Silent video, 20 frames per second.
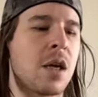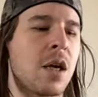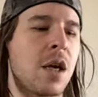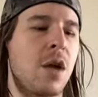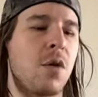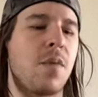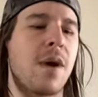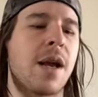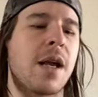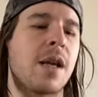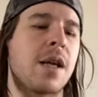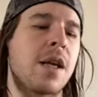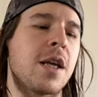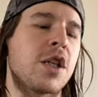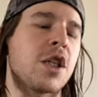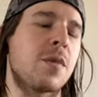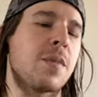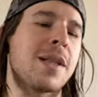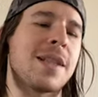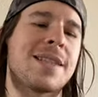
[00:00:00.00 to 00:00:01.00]
and
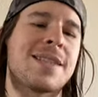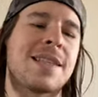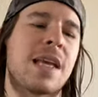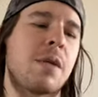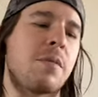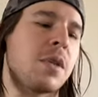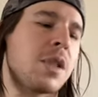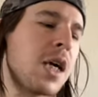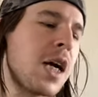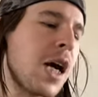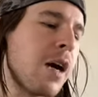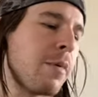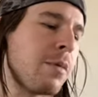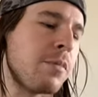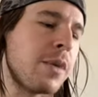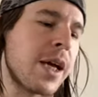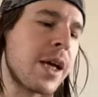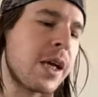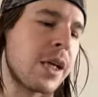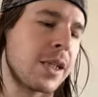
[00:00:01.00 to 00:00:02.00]
recognition. But at the same time, I'm
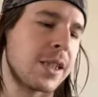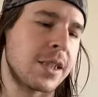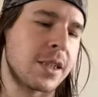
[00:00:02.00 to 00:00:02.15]
like,